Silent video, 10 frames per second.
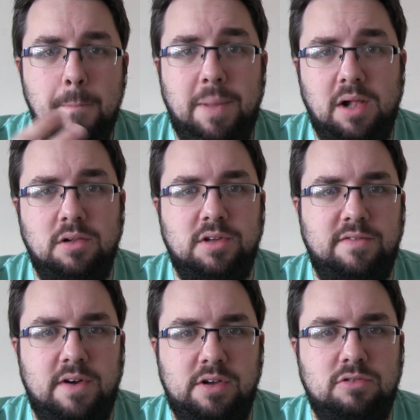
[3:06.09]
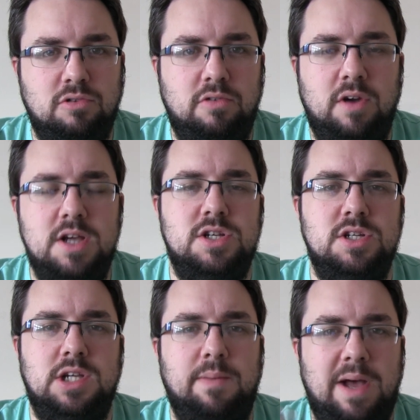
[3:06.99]
build a very strong
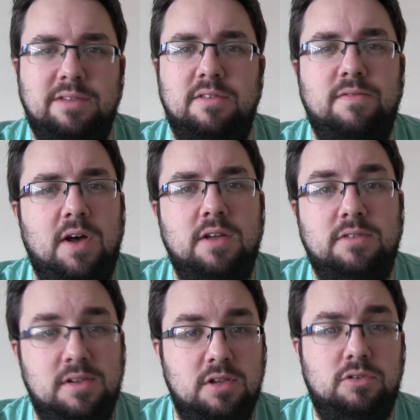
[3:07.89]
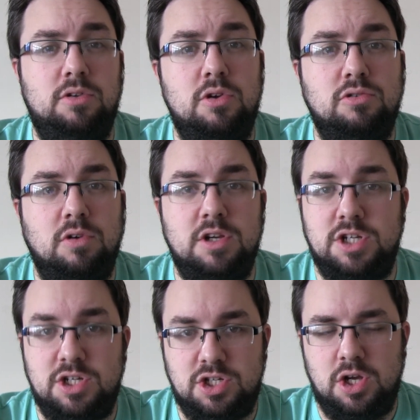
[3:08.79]
relationship, as the first in this new
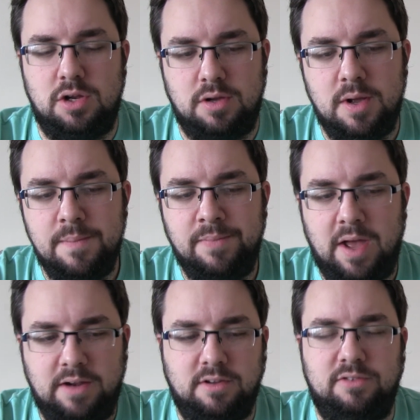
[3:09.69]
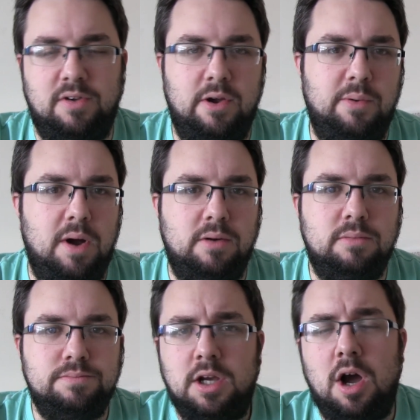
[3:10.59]
trilogy should, and does very well.